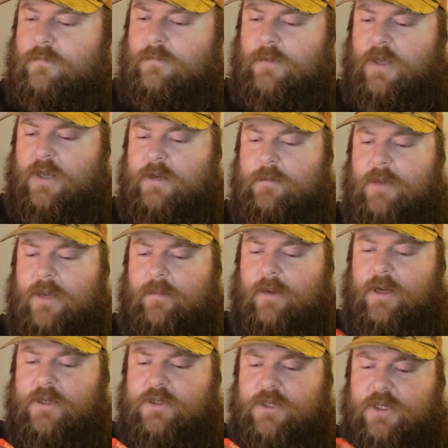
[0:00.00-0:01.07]
Had to make
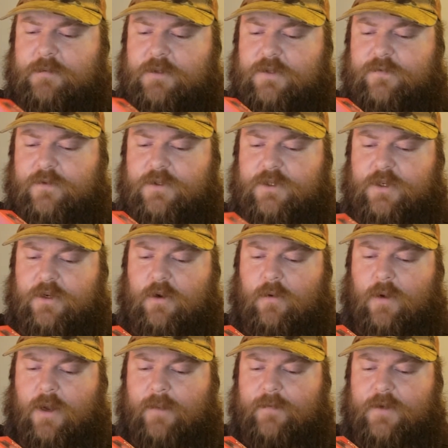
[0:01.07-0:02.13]
my adjustments for
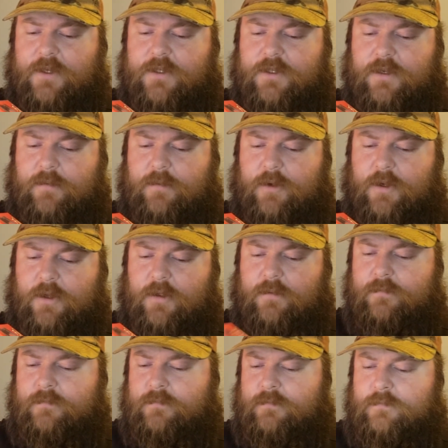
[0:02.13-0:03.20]
0, obviously, but
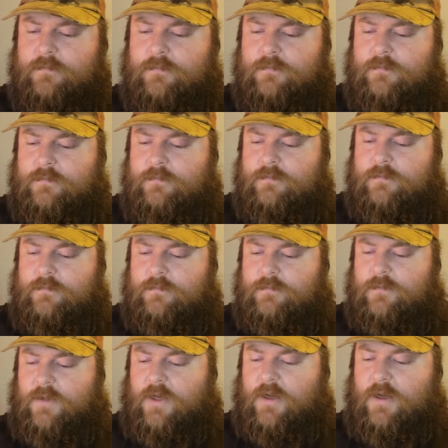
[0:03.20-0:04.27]

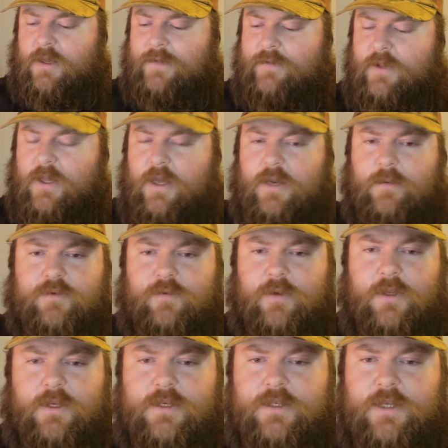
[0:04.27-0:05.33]
even then, it was
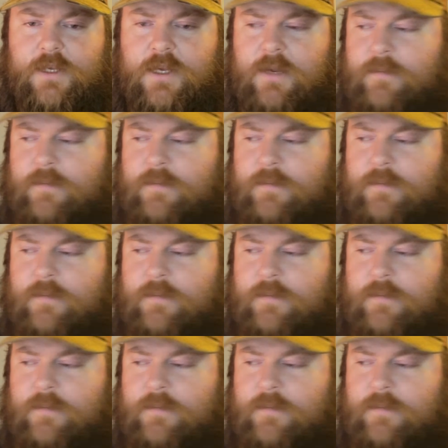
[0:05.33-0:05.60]
really easy to keep